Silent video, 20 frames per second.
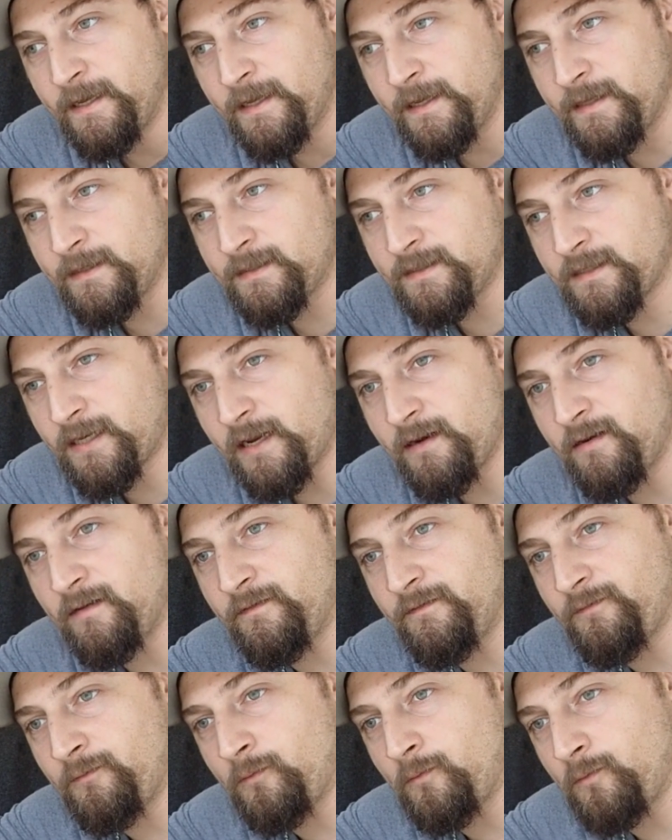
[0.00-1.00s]
Instead
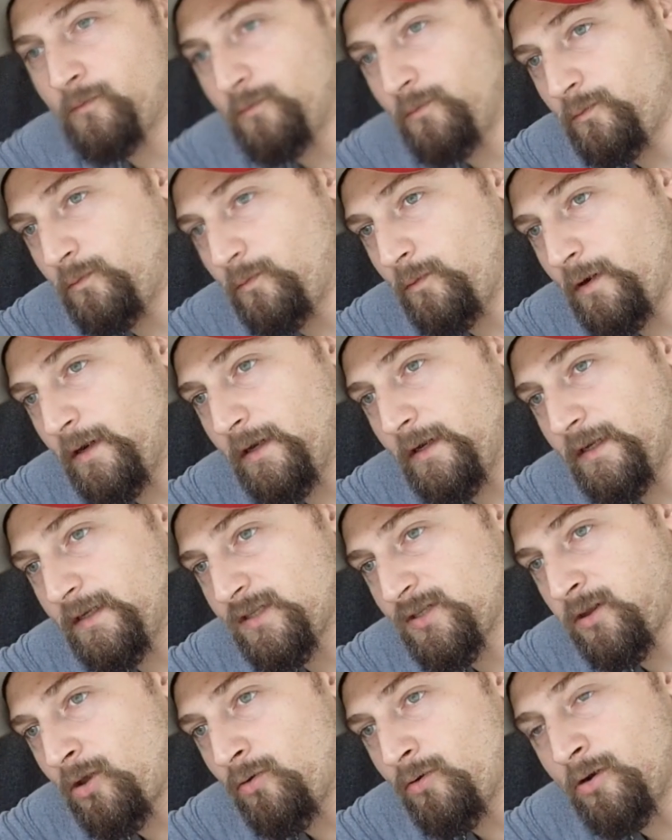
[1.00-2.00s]
of what a
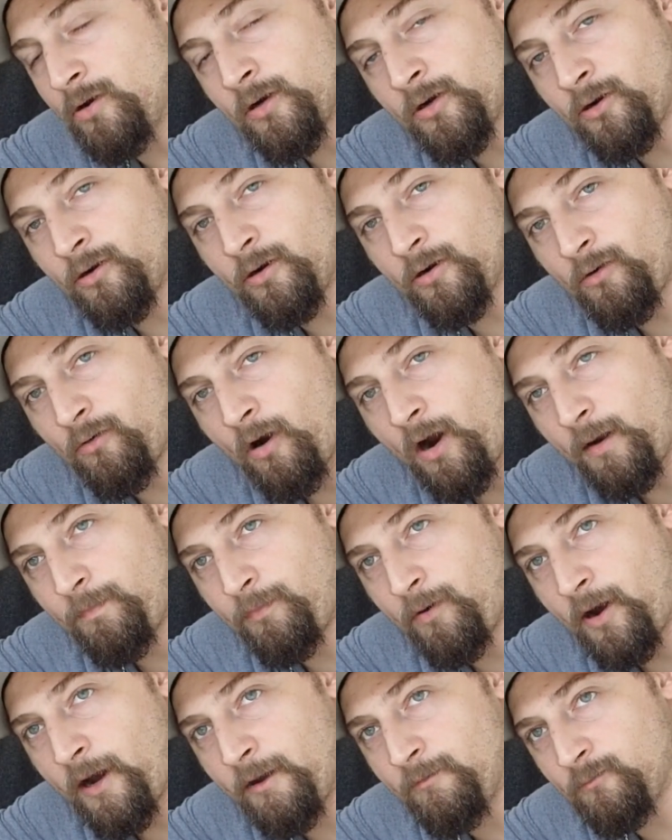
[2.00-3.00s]
slow cooker or crock
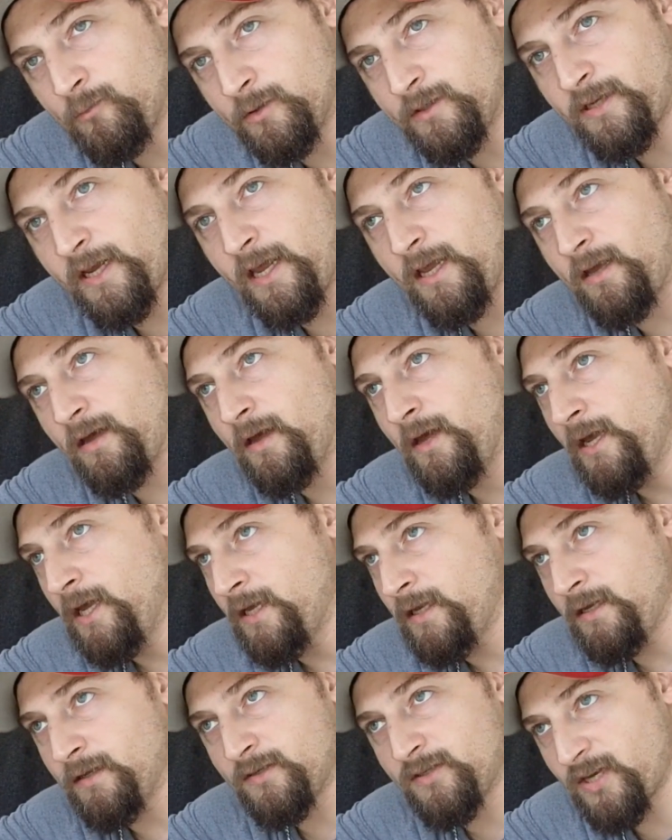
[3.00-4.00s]
pot would take,
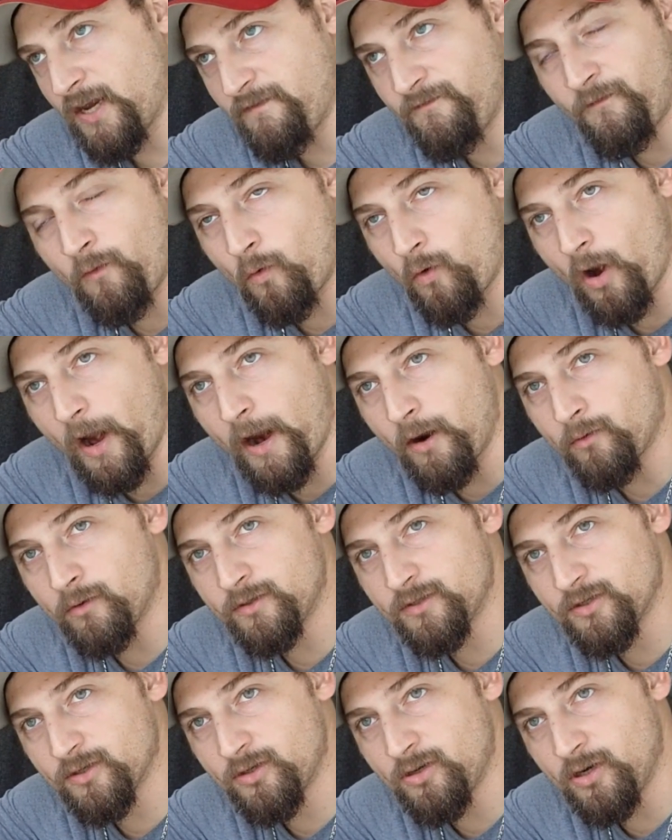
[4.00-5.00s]
say 4
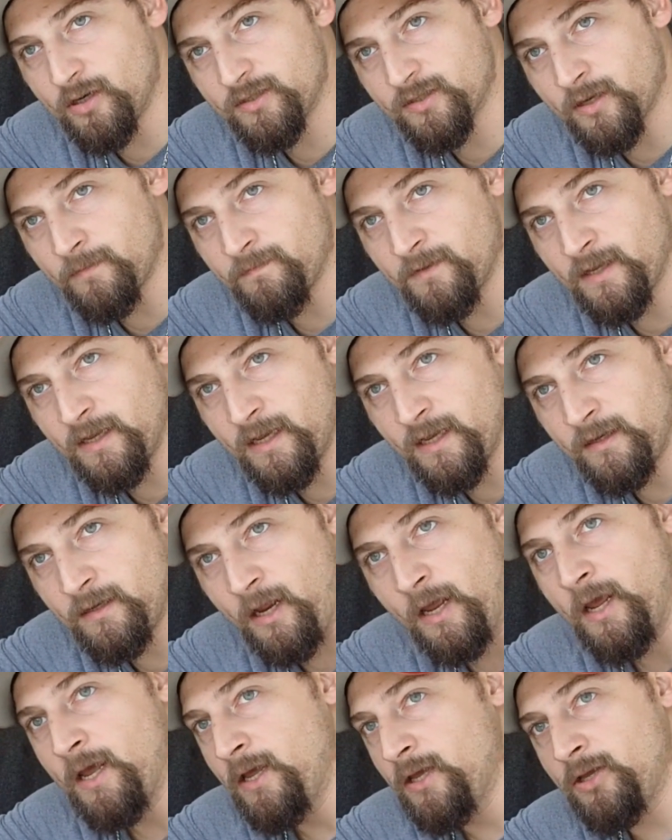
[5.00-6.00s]
hours to cook something in,
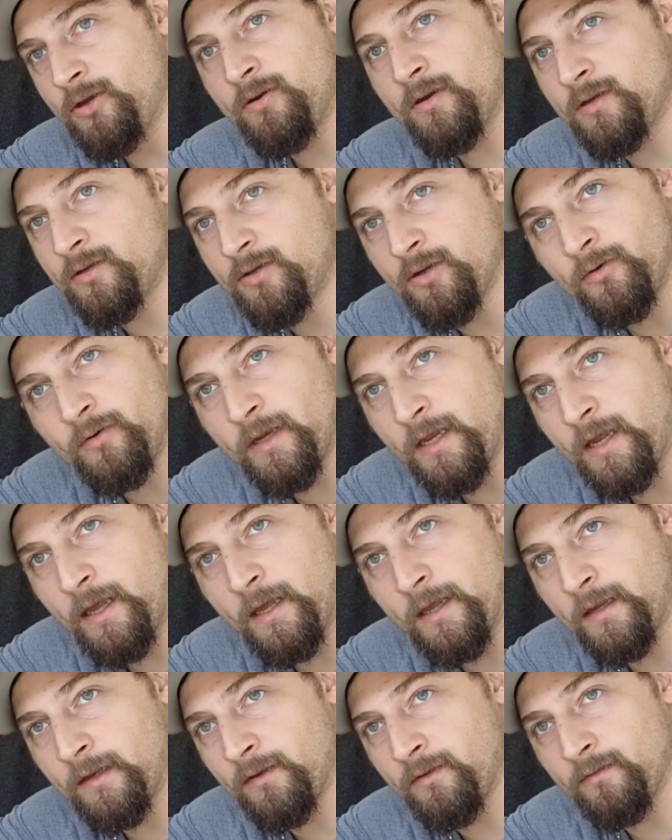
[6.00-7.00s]
you can do it
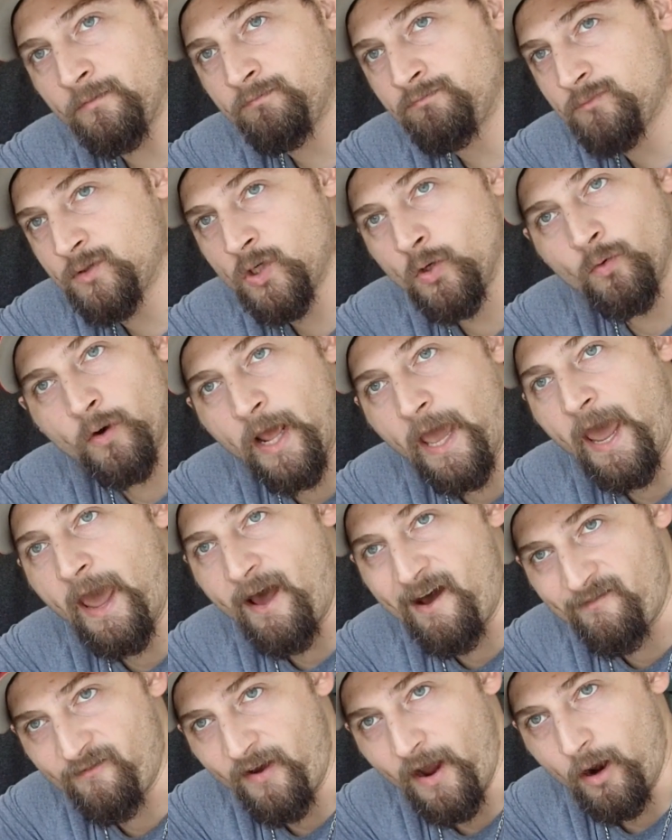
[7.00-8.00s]
in
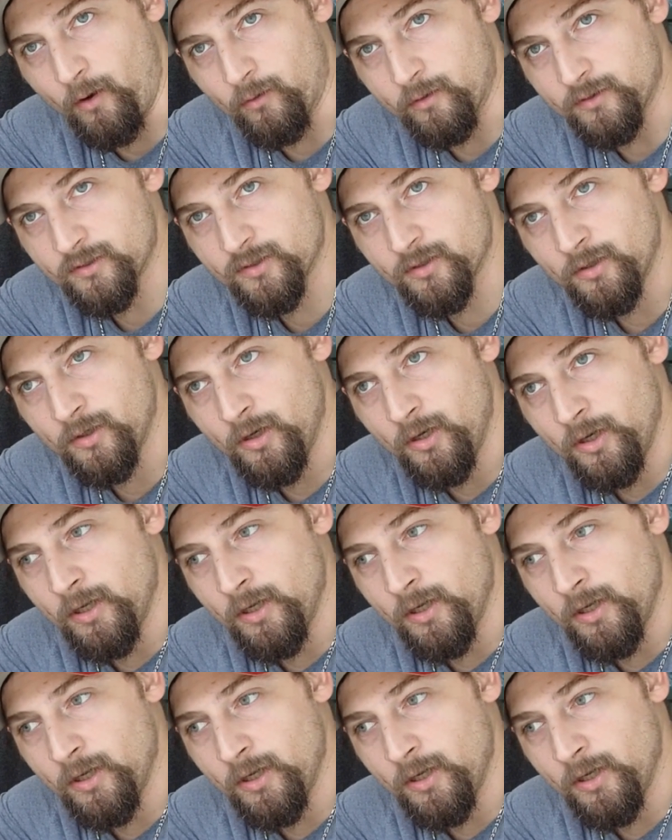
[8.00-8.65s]
2.5 hours.